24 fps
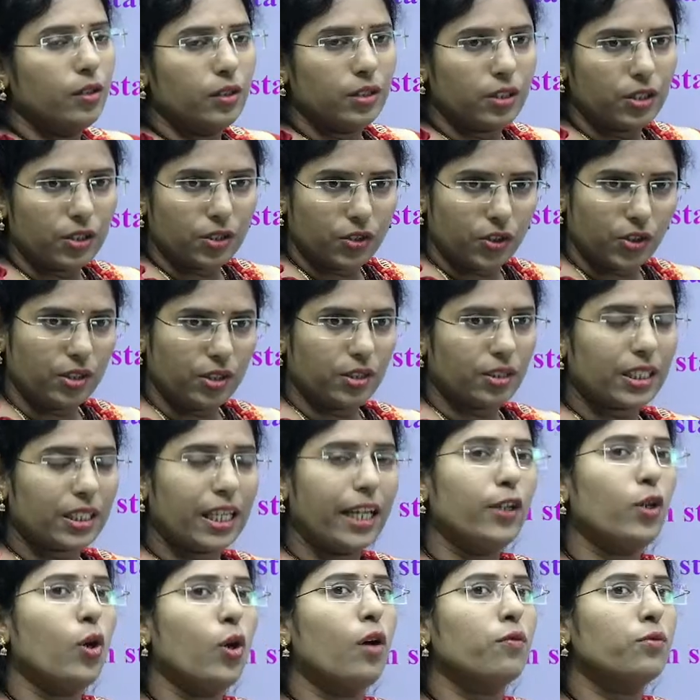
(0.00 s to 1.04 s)
skin
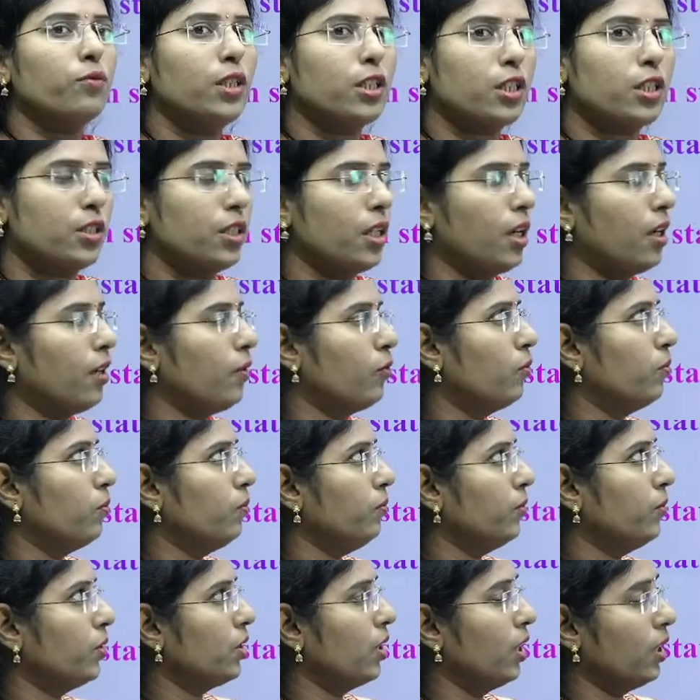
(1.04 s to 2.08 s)
of this
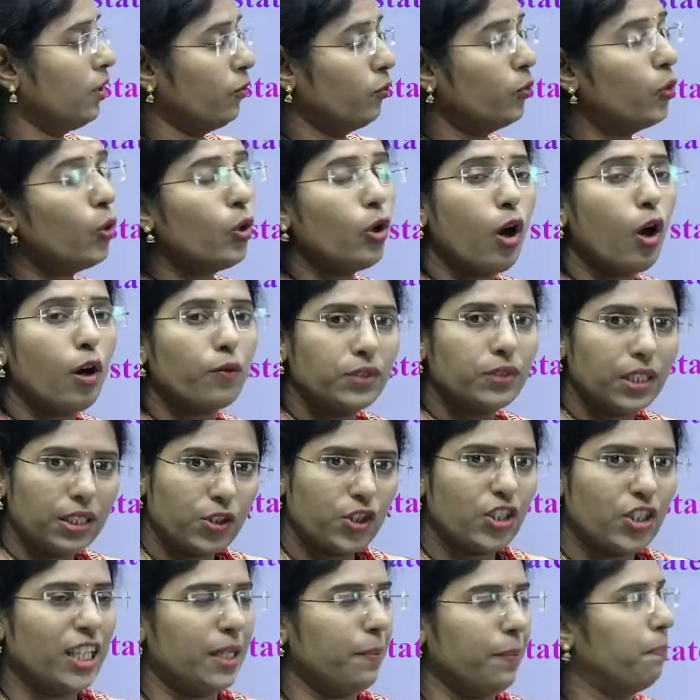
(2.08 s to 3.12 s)
wool of this
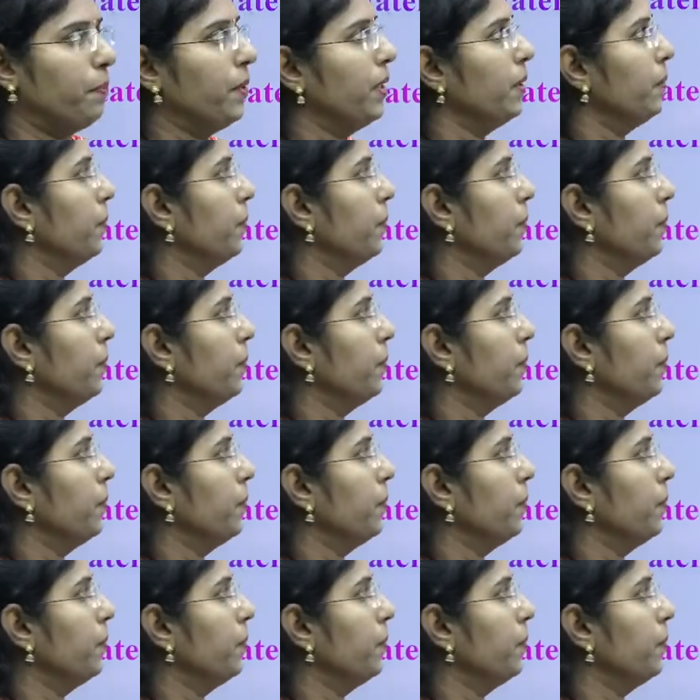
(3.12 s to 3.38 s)
sheep.